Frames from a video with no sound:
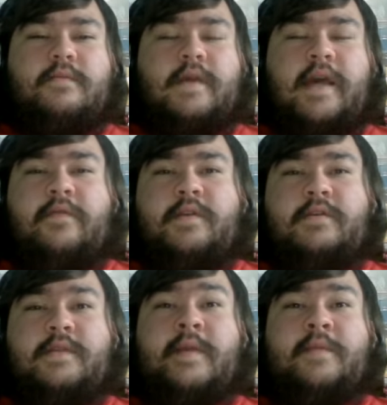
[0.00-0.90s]

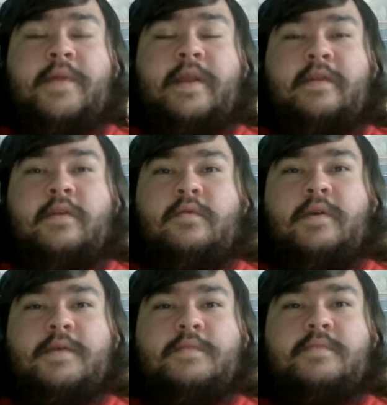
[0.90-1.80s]
Cavaliers team that beat the
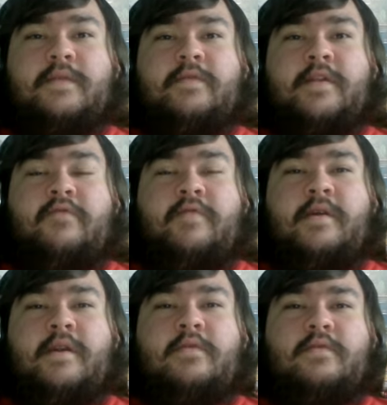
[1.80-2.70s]

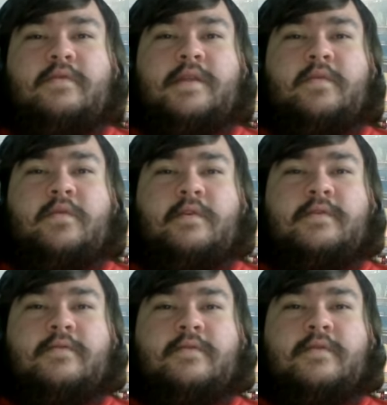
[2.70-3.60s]
73-9 Golden State
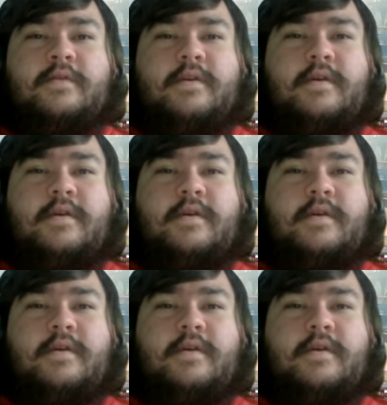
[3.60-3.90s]
Warriors, of course.